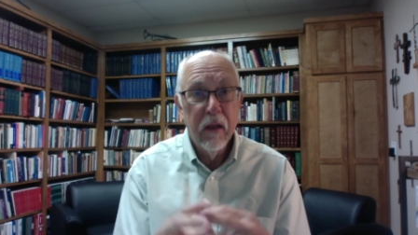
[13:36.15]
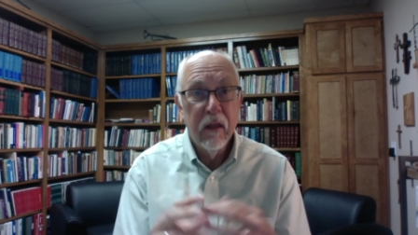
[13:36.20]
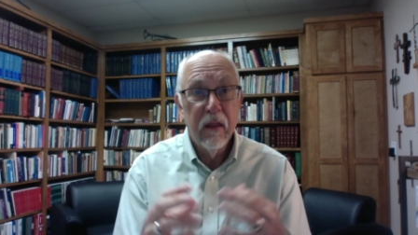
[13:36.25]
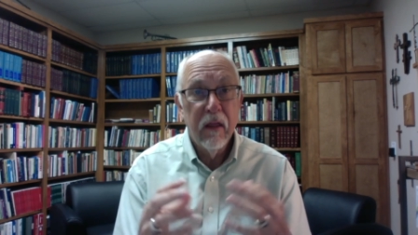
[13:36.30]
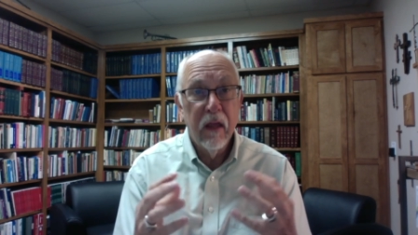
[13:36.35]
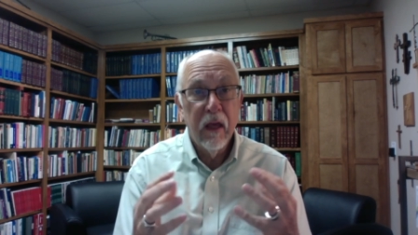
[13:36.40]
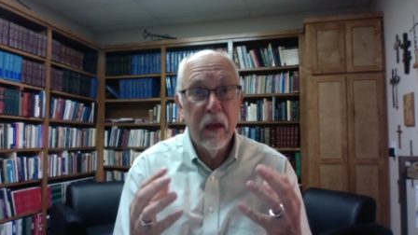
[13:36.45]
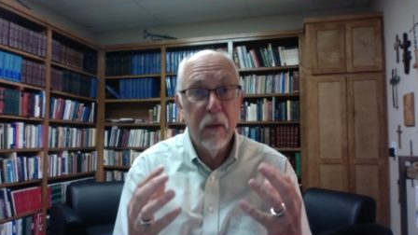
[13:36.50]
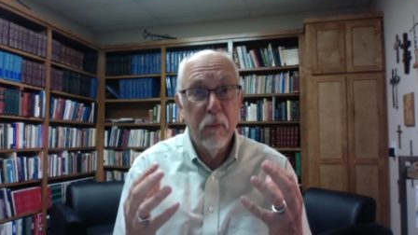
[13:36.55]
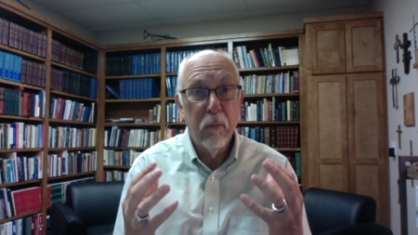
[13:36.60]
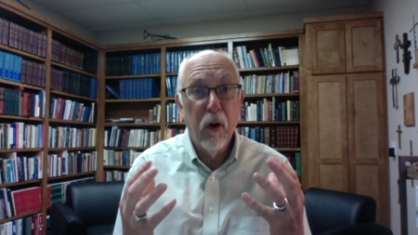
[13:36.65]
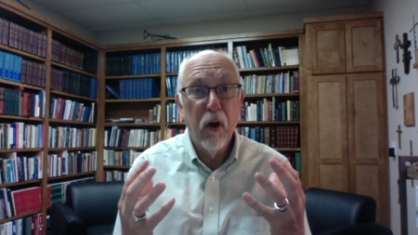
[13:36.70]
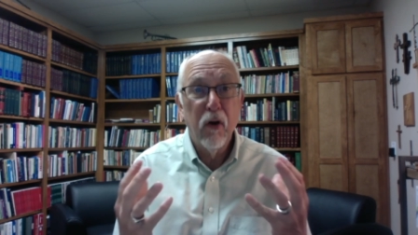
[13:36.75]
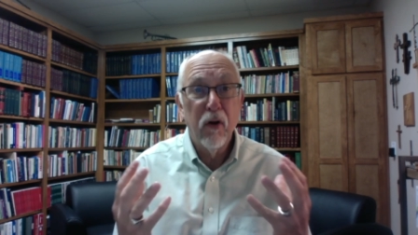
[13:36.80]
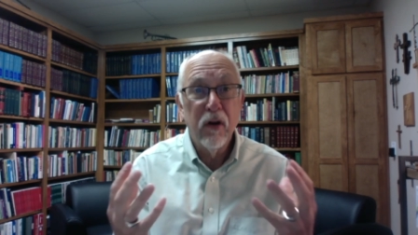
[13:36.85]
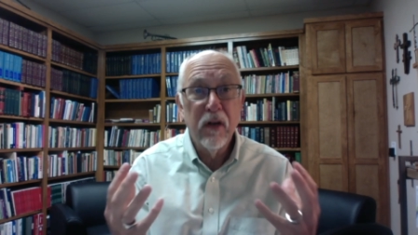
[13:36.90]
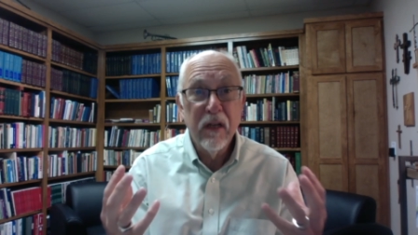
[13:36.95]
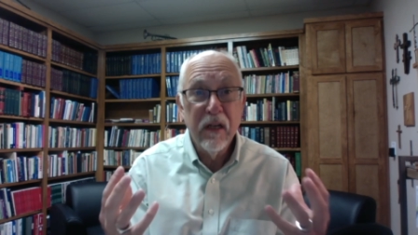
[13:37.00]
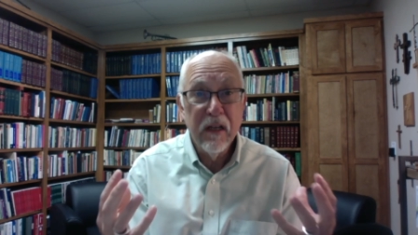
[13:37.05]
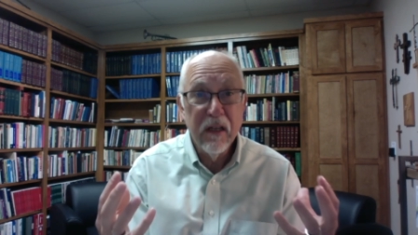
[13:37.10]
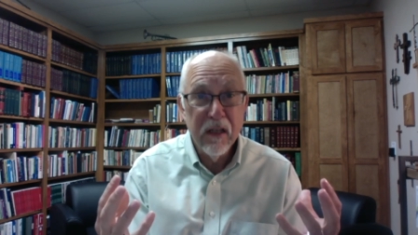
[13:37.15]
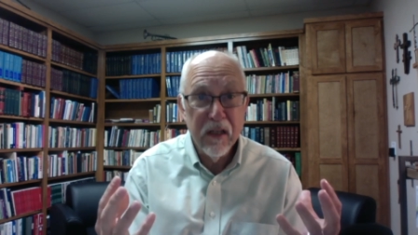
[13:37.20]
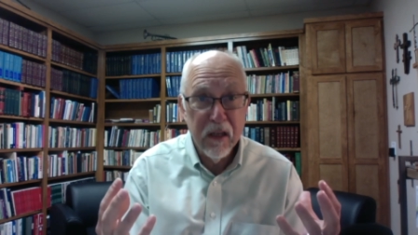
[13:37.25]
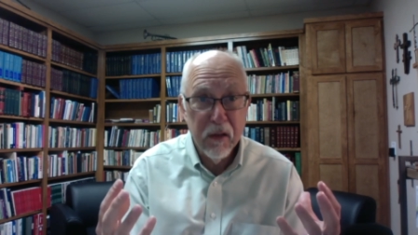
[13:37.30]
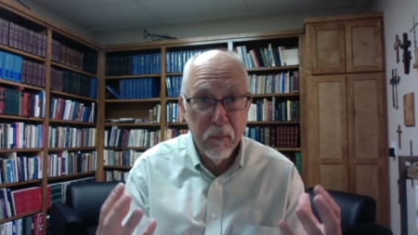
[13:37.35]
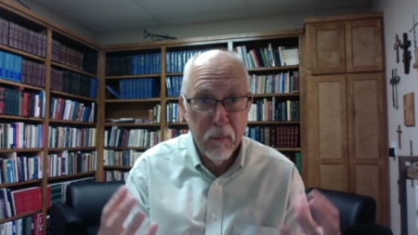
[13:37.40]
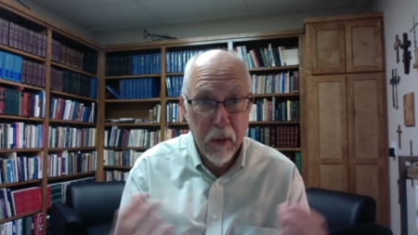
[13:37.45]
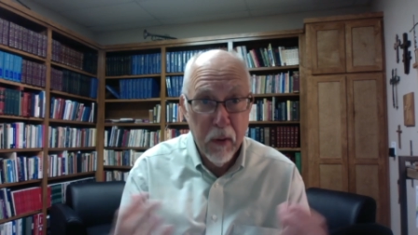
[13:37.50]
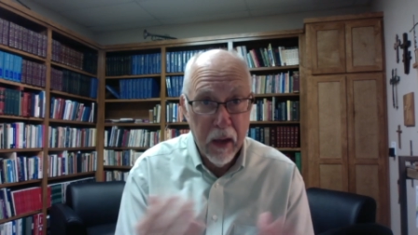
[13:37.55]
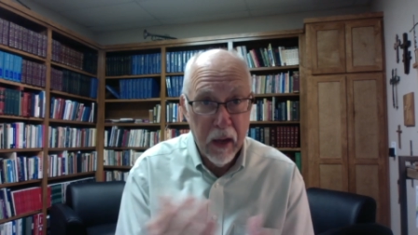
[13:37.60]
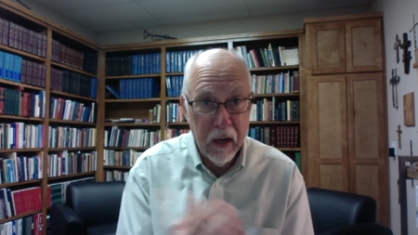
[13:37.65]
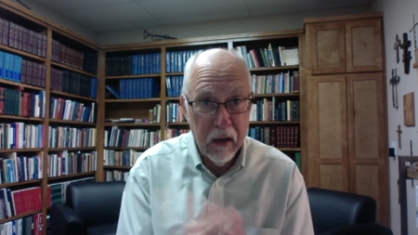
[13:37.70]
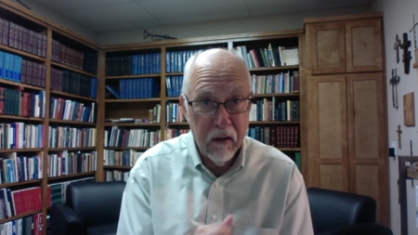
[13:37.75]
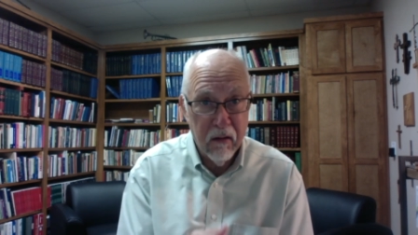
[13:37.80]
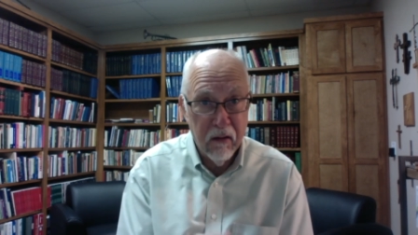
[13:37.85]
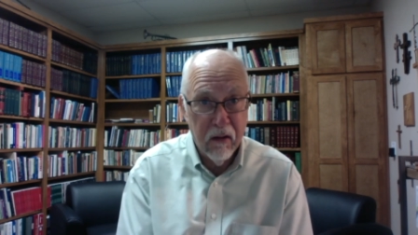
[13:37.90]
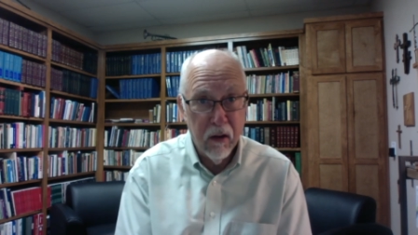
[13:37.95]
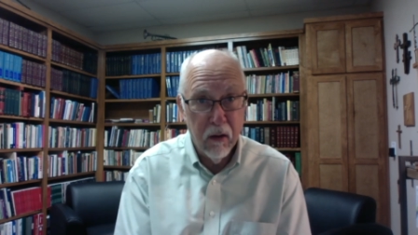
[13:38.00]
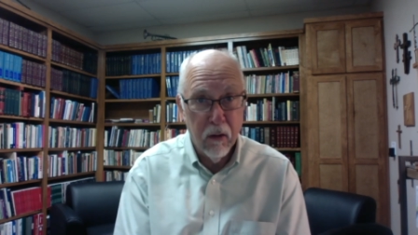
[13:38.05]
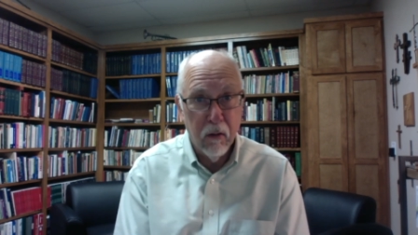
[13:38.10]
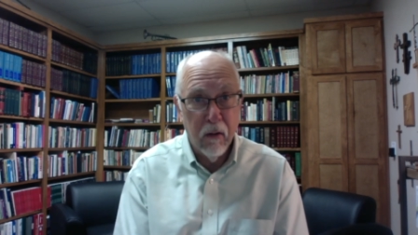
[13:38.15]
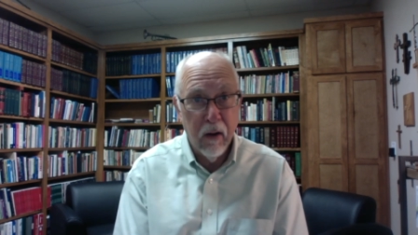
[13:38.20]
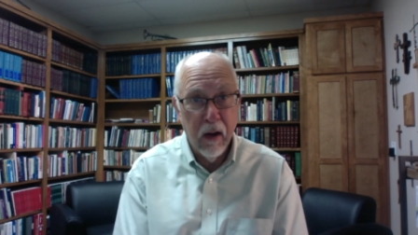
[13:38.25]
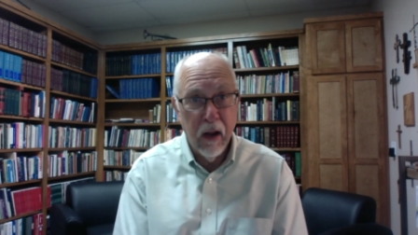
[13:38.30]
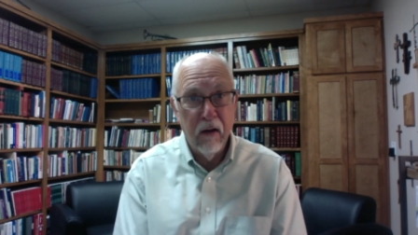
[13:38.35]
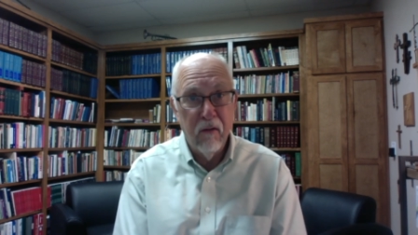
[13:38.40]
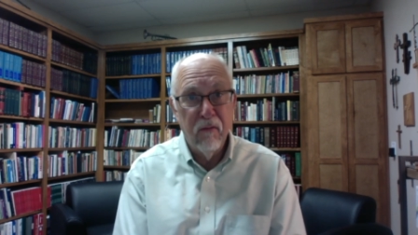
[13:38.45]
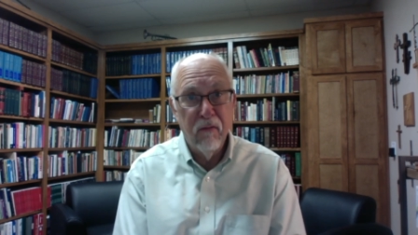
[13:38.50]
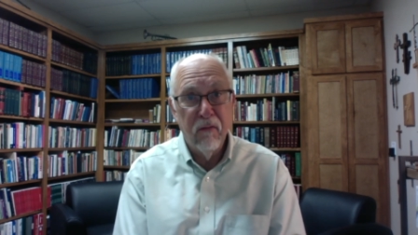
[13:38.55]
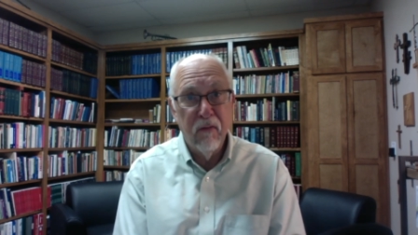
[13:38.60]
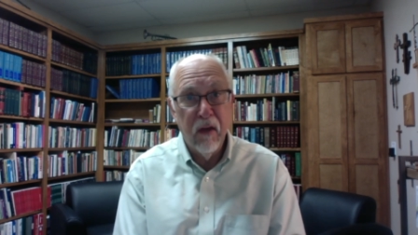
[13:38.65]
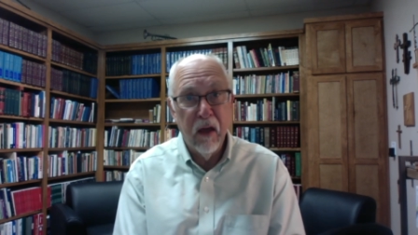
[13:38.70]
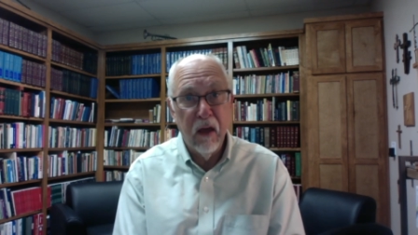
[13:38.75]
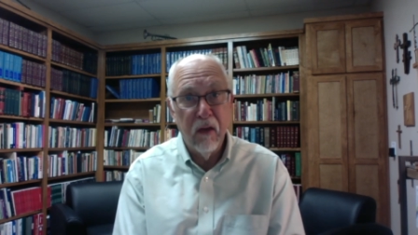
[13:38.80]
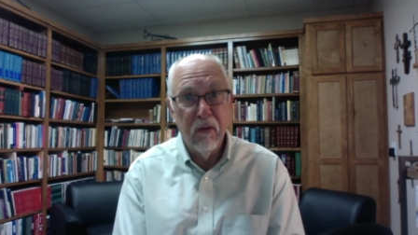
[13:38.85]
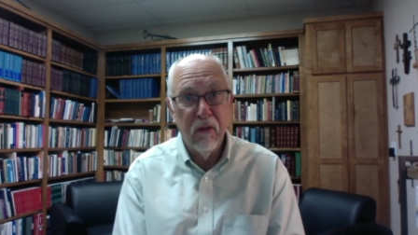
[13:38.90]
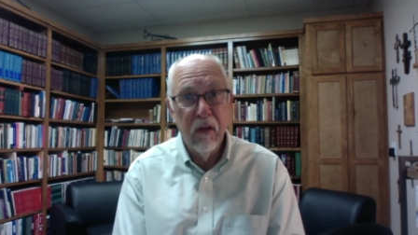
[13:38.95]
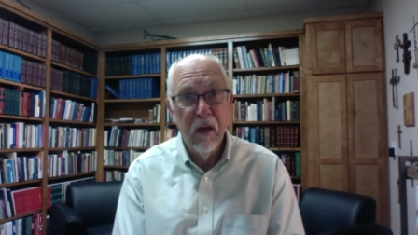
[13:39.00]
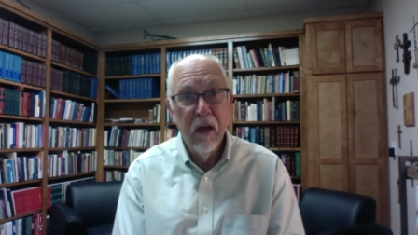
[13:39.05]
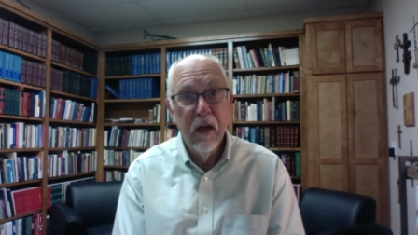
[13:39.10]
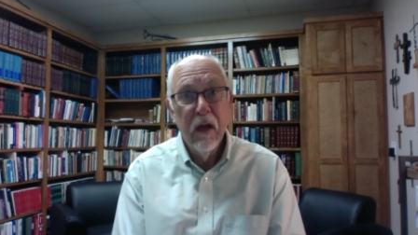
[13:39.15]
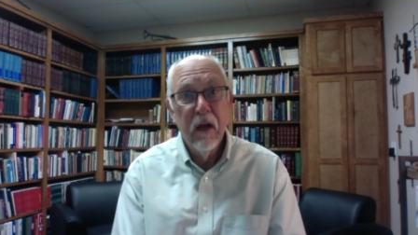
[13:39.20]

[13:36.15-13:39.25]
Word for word: They participate here at Faith.